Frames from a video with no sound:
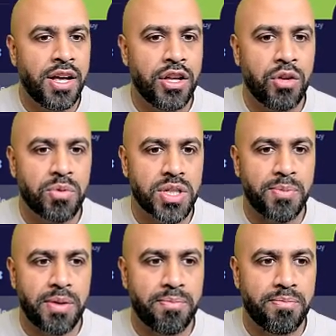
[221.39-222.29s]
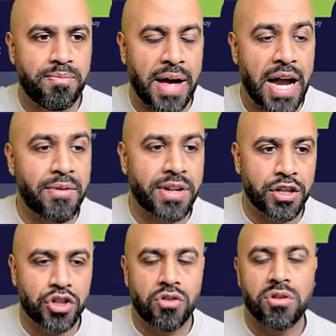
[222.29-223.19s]
you want to be pairing the
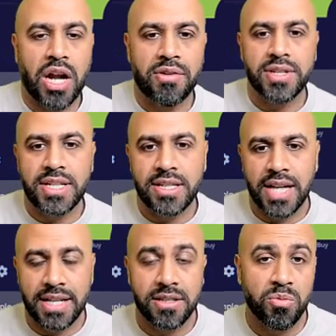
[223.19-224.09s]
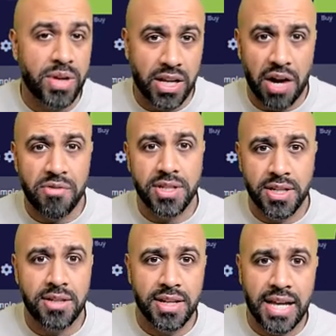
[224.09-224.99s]
strong currencies against the weak currencies.